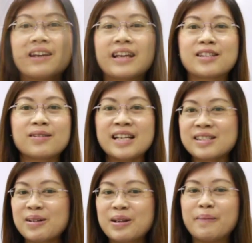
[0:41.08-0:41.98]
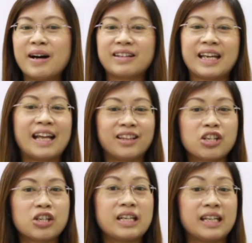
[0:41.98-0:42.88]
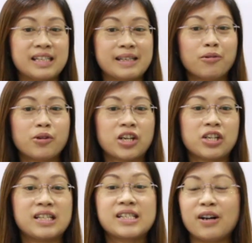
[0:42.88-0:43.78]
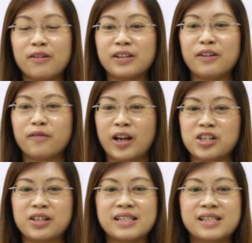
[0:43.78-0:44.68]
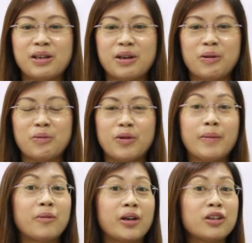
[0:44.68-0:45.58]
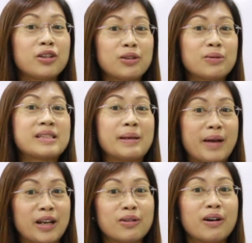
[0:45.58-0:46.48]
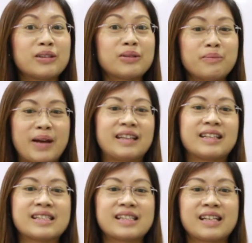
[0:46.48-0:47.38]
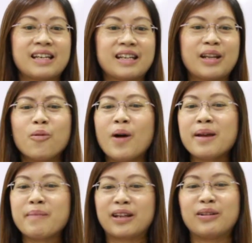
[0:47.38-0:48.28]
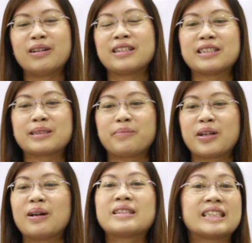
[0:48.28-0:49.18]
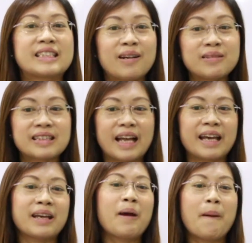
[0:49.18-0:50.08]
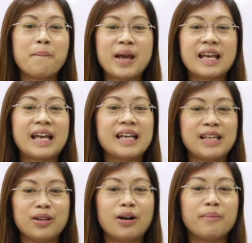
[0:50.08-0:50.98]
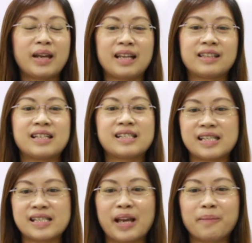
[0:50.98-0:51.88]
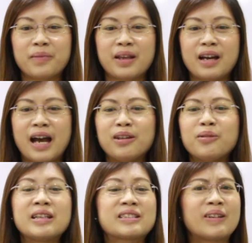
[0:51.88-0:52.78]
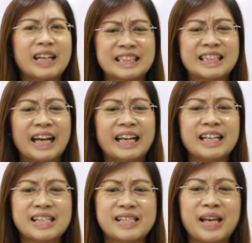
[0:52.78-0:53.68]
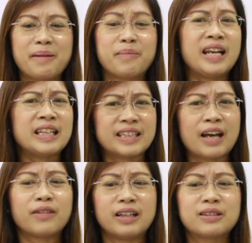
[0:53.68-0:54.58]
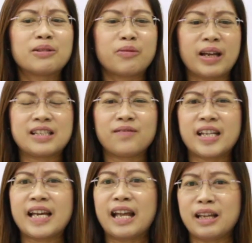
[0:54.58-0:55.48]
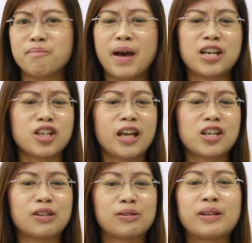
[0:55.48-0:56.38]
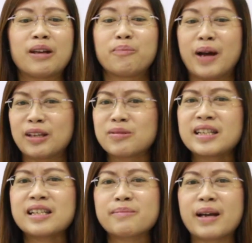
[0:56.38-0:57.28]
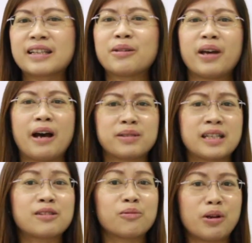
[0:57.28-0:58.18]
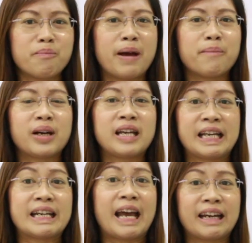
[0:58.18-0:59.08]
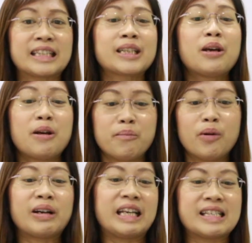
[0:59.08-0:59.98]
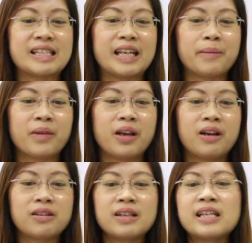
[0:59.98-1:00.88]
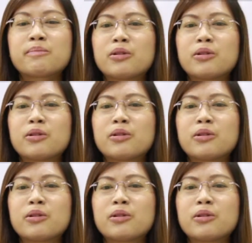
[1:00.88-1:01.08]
Okay, so let's talk about the addition and the subtractions of the fractions, whereby we're going to use the Macdonald methods. Now why McDonald's? Because it sounds like making denominators the same. I know it's not exactly the same, but let's have a little creativity and imagination so that by using this method, it will help us to remember the techniques more easily. So let's